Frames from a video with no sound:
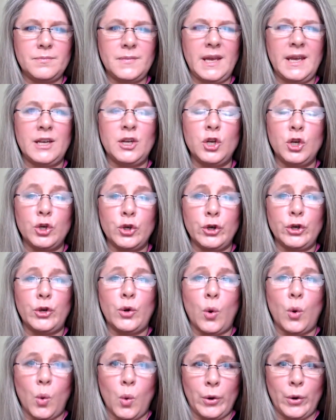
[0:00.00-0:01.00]
in good
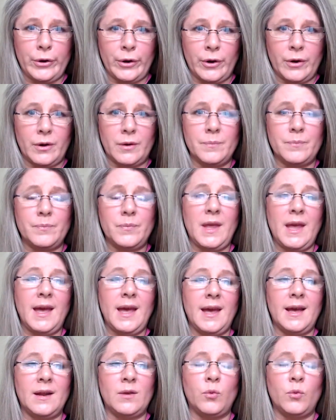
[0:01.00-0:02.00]
order
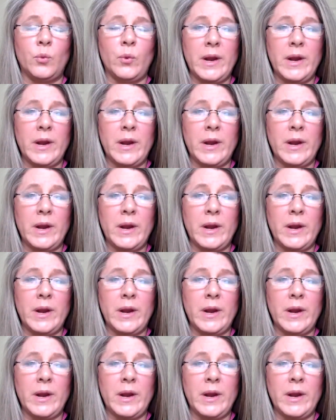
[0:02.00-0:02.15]
and